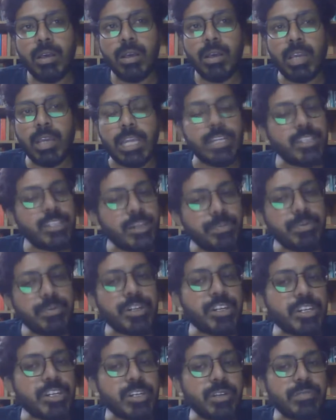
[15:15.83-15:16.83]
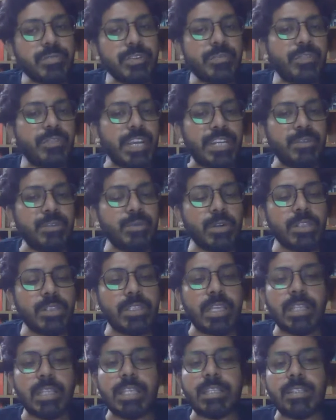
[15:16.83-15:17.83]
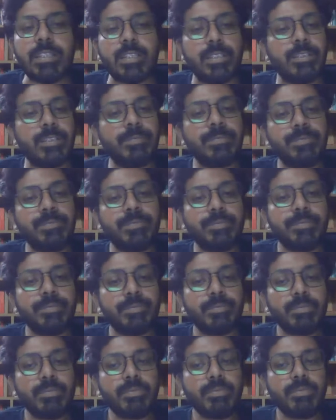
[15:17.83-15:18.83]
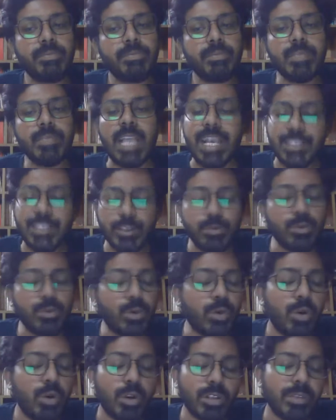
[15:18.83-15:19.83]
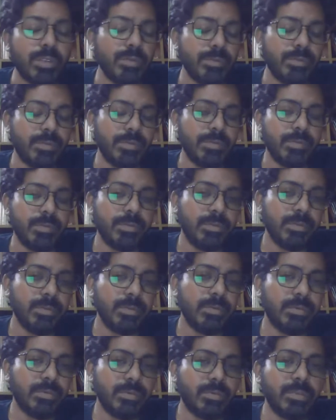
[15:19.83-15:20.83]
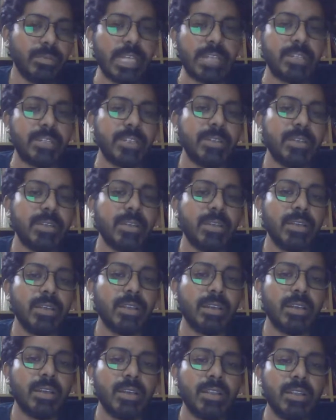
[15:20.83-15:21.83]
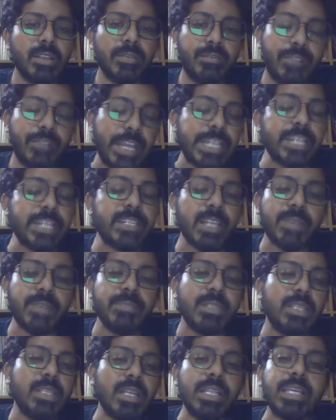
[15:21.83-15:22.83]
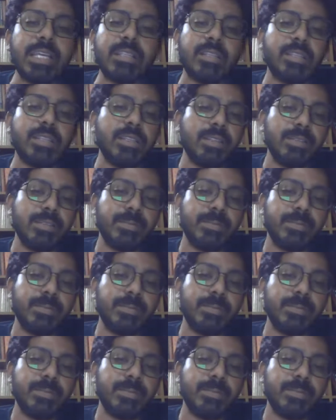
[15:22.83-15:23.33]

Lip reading: interpretation of the very word Dalit. As you know all of that, the very term Dalit